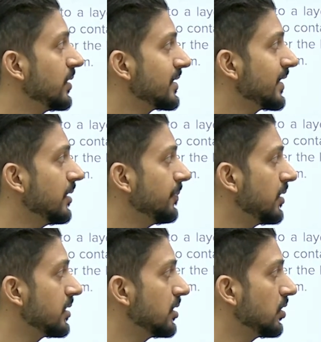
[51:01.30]
is
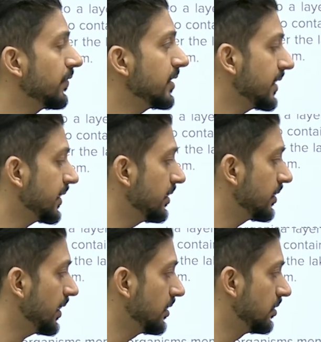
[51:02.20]
10% of the
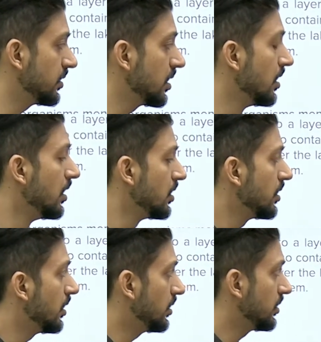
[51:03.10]
secondary energy,
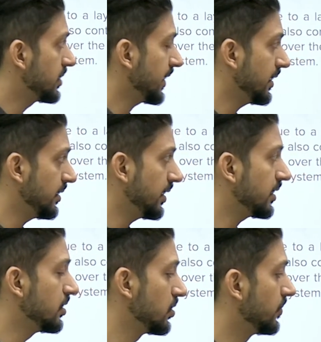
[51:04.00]
secondary
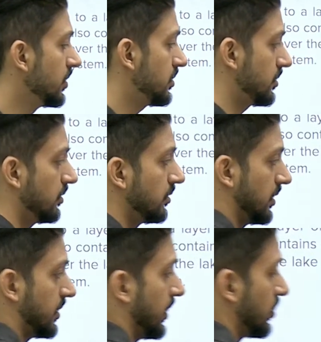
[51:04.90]
consumers, this
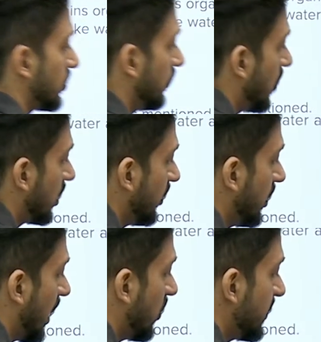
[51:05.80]
thing. So what will,
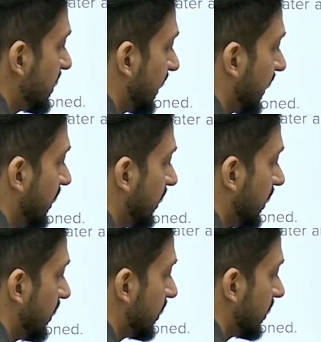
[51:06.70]
how much
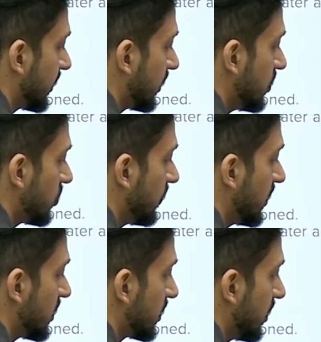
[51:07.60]
secondary
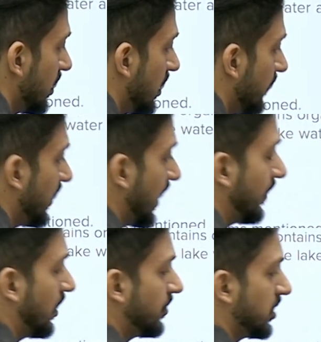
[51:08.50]
consumers will have
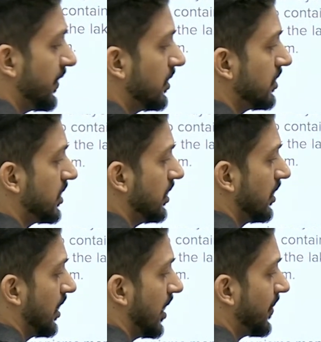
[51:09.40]
how much of energy?
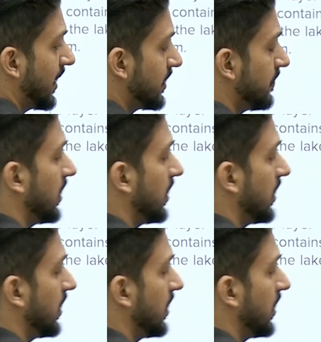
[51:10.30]
Apply simple